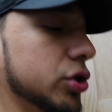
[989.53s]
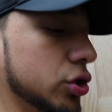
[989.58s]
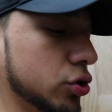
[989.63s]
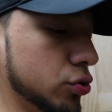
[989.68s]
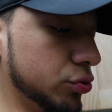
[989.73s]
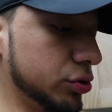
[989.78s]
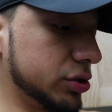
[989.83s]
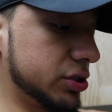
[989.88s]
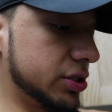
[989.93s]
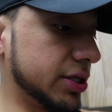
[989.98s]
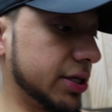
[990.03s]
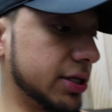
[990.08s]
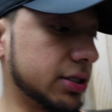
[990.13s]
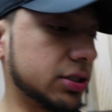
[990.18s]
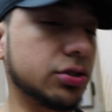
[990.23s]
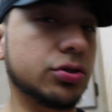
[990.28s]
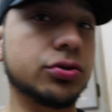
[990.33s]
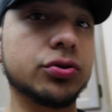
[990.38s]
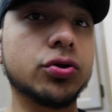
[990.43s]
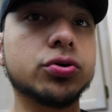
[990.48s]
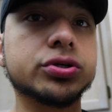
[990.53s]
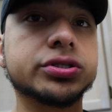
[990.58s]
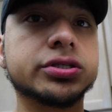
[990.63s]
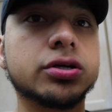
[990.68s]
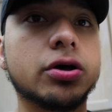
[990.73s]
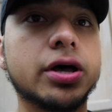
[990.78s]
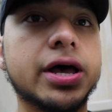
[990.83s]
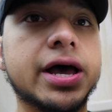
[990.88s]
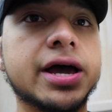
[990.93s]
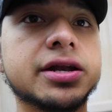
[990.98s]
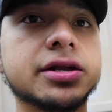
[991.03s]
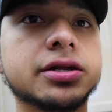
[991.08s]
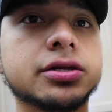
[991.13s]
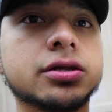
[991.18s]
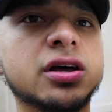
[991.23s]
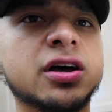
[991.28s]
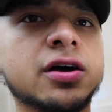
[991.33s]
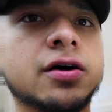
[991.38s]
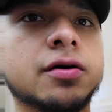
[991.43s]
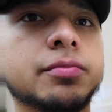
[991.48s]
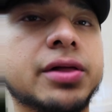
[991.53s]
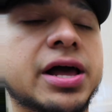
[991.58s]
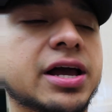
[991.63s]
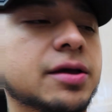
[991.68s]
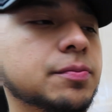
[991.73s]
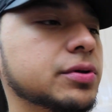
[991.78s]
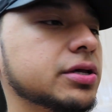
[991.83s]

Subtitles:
use this no salt added black